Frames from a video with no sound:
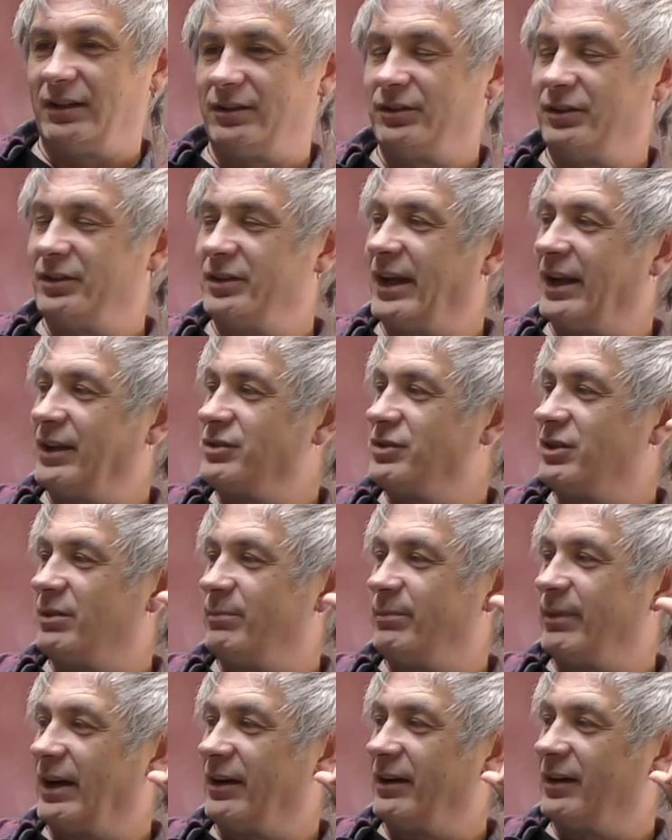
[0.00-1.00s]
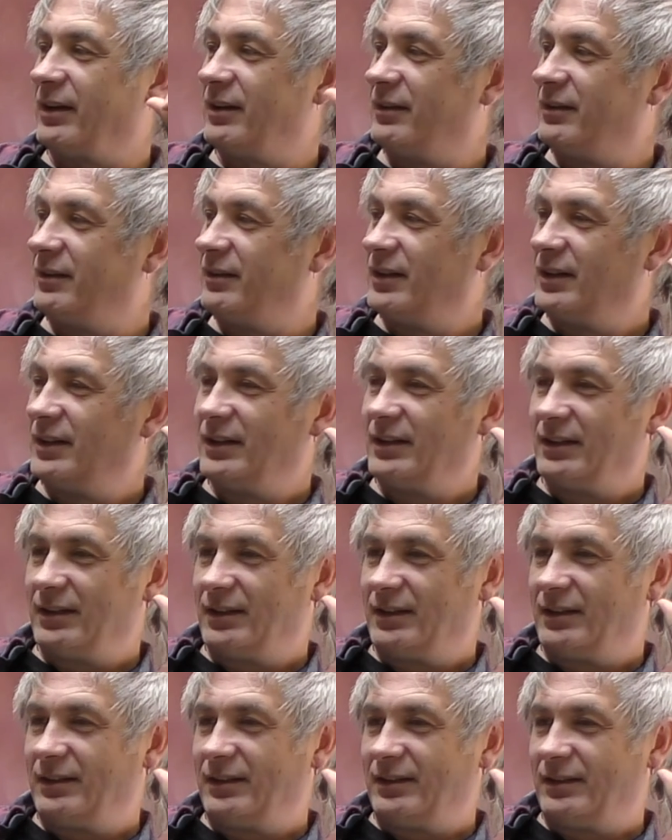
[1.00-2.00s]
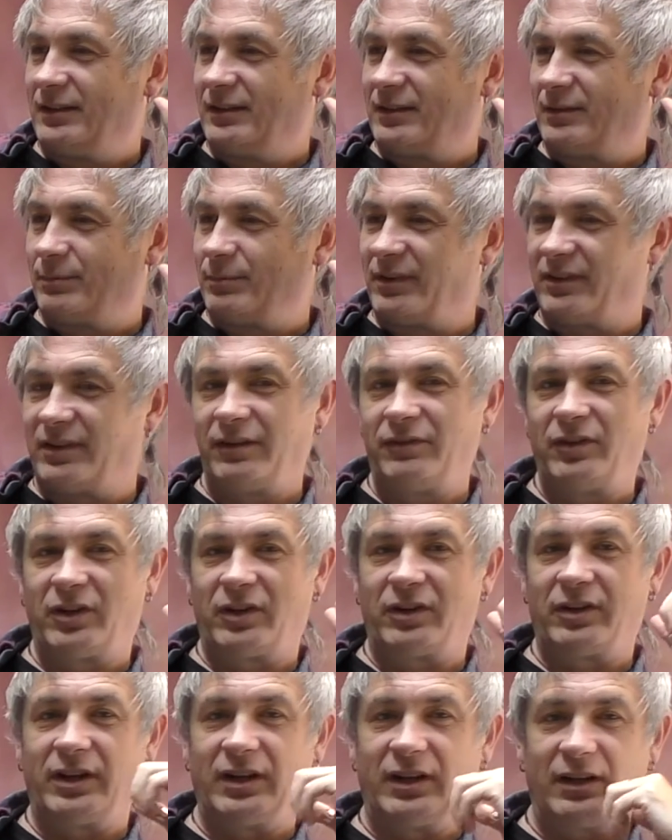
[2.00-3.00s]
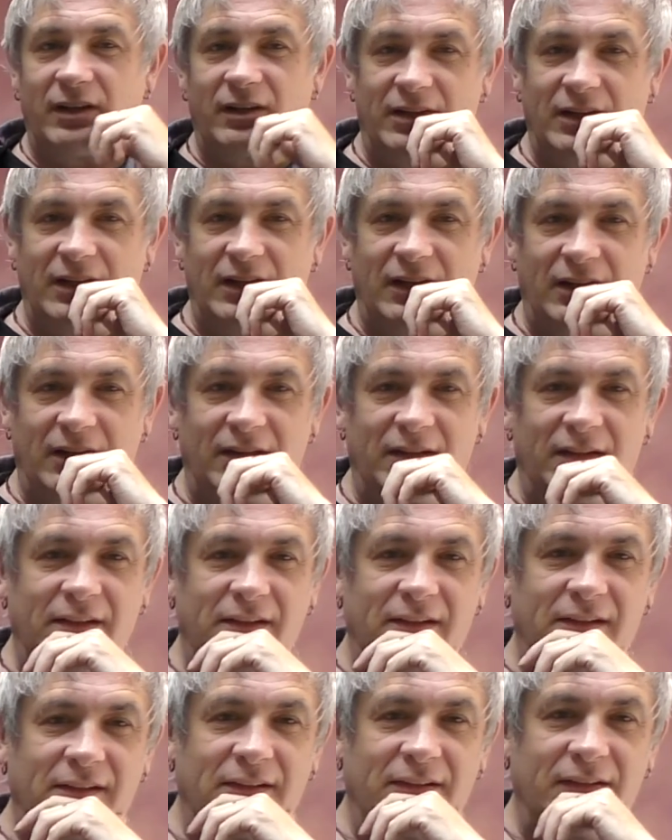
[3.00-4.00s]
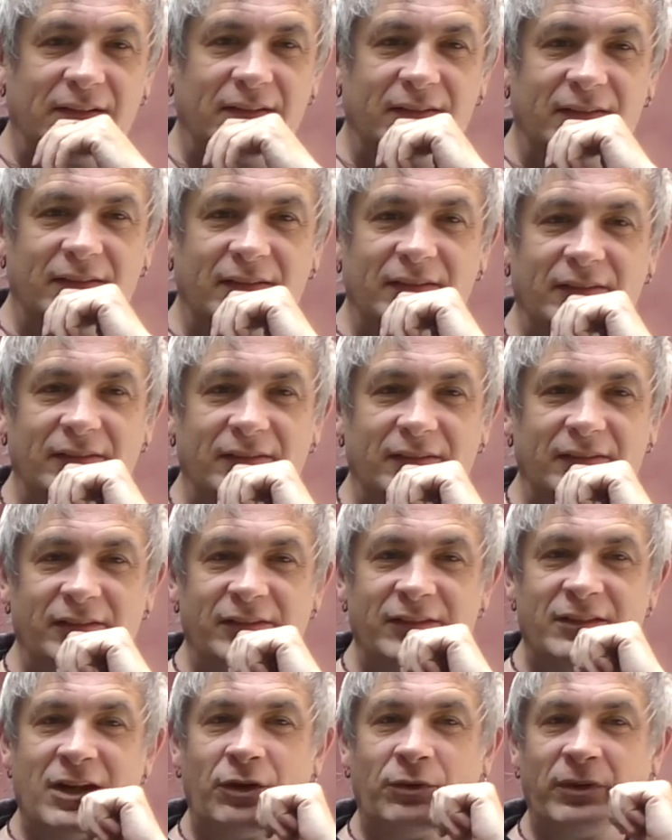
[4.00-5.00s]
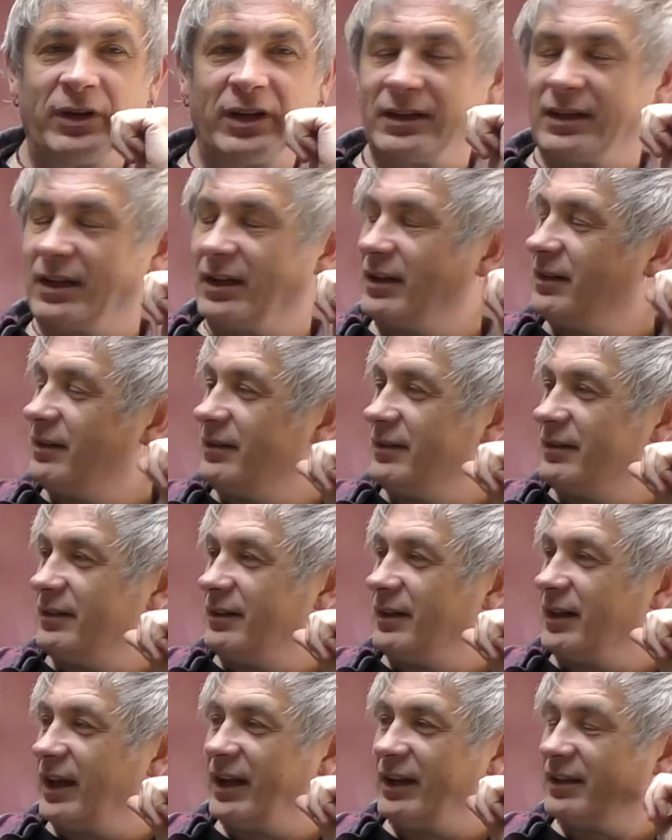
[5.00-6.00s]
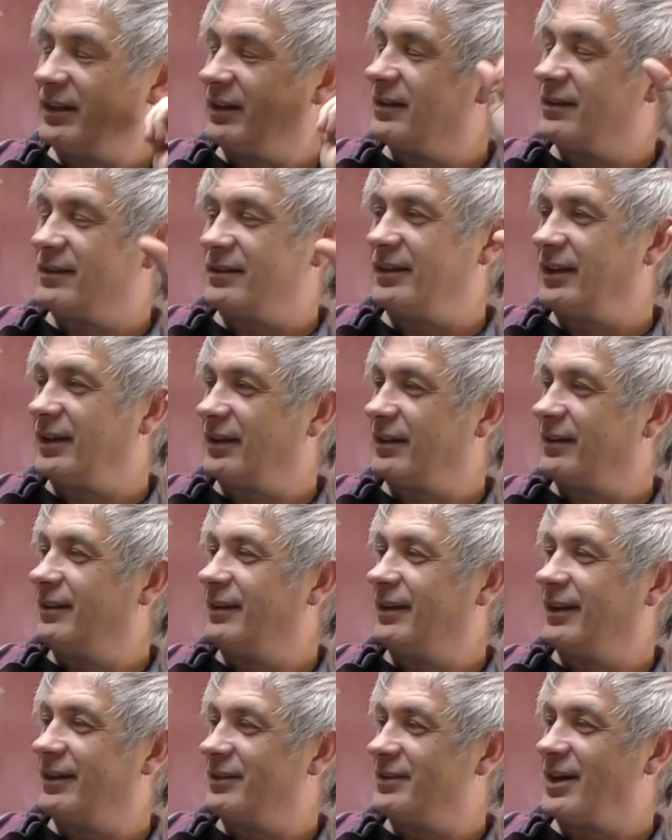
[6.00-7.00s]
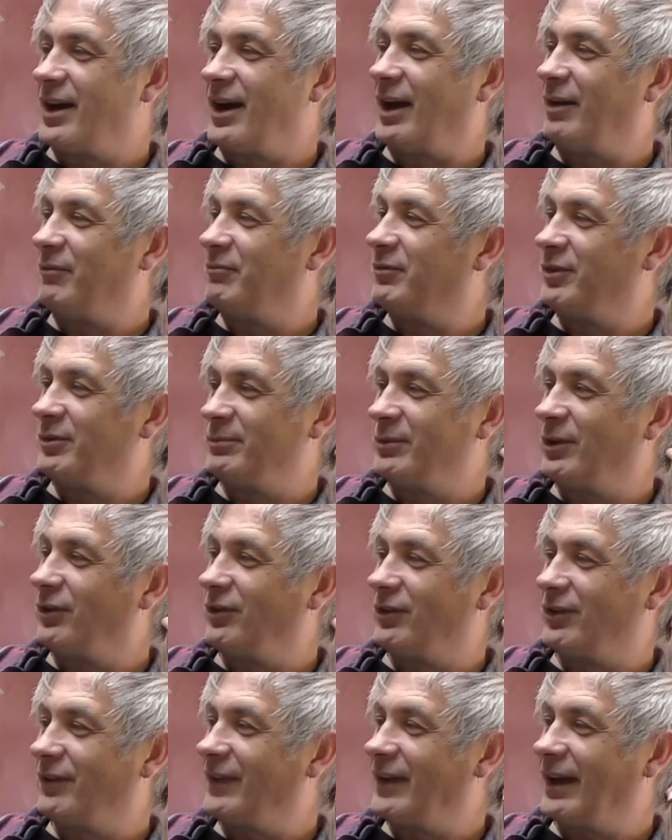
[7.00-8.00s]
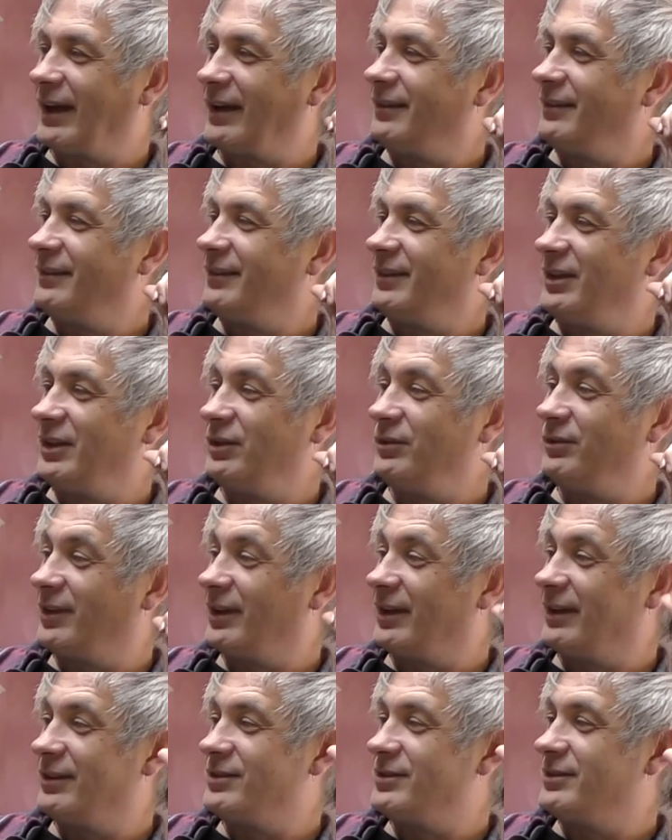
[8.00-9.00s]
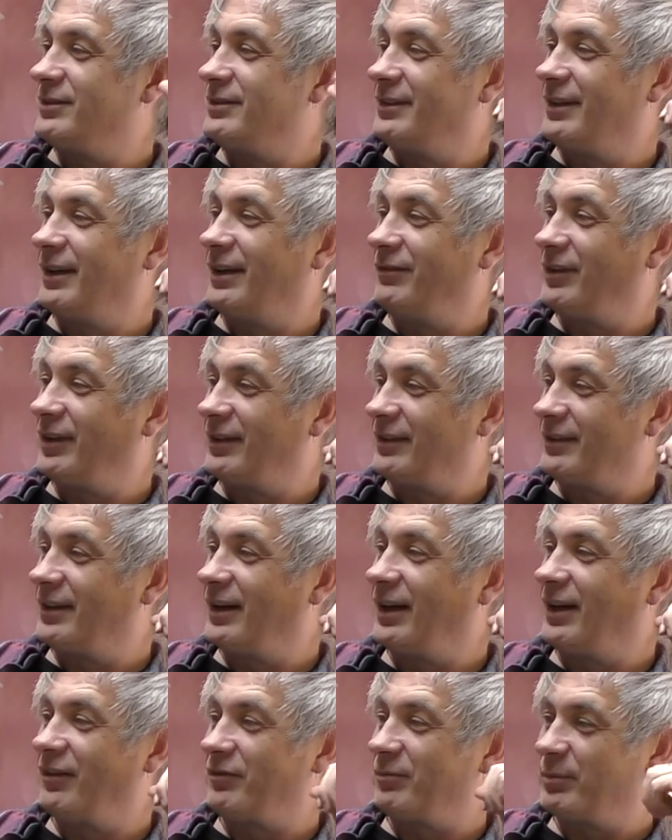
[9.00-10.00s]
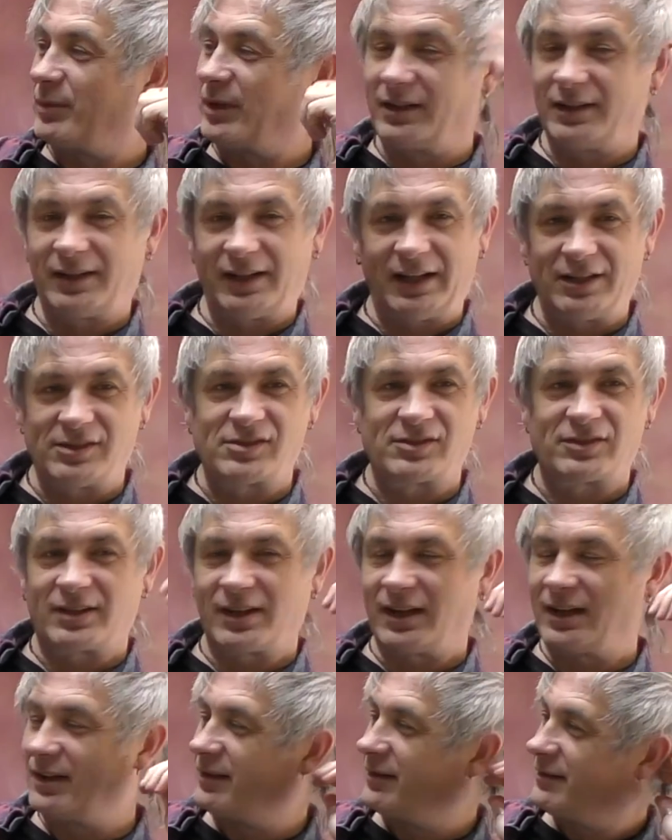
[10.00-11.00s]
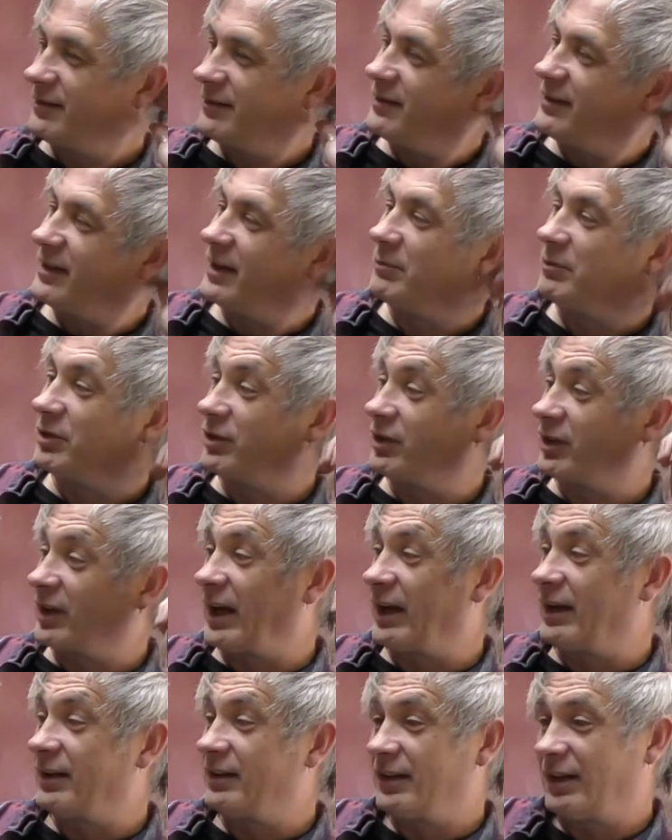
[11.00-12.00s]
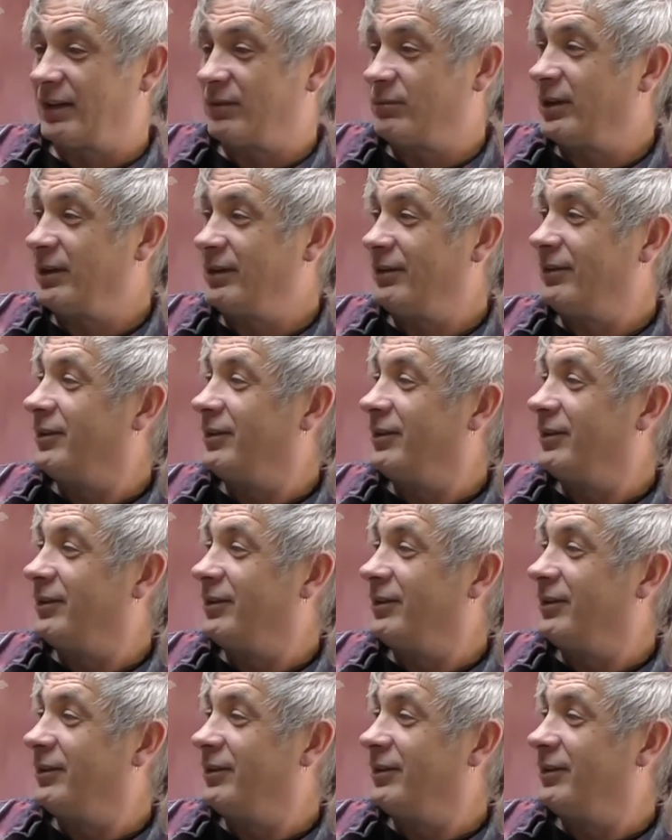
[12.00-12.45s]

good natured about it specifically uh, knowing that he didn't see a, a, dime for most of that usage of his stuff, but he just kind of seemed to look at it like, well,